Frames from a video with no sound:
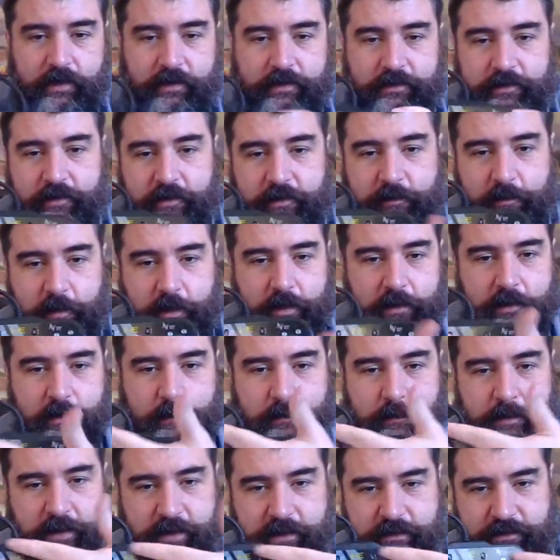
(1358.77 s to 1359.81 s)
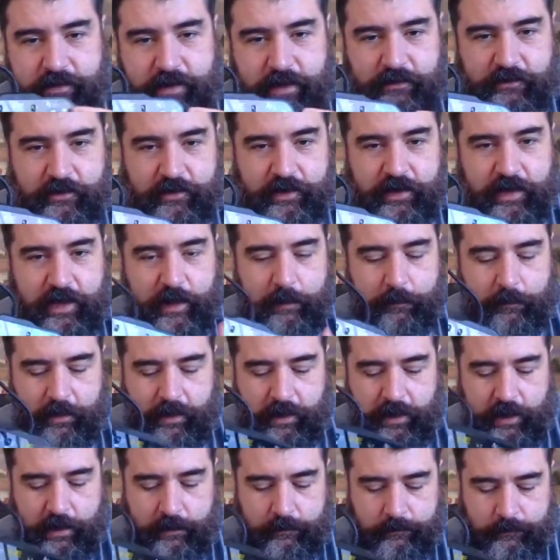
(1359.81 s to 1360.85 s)
6-button PC Engine
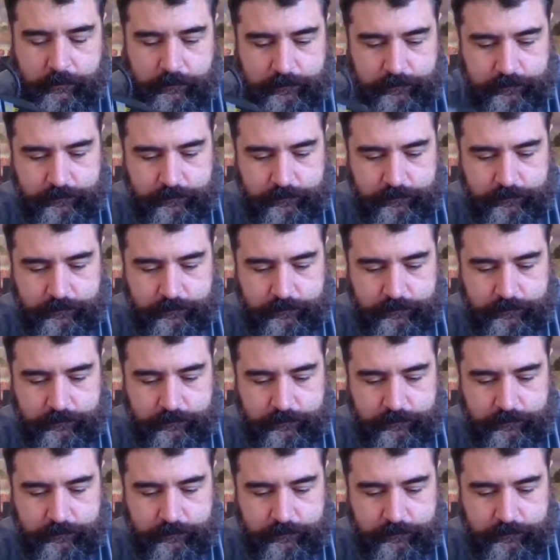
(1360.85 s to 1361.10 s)
gamepad,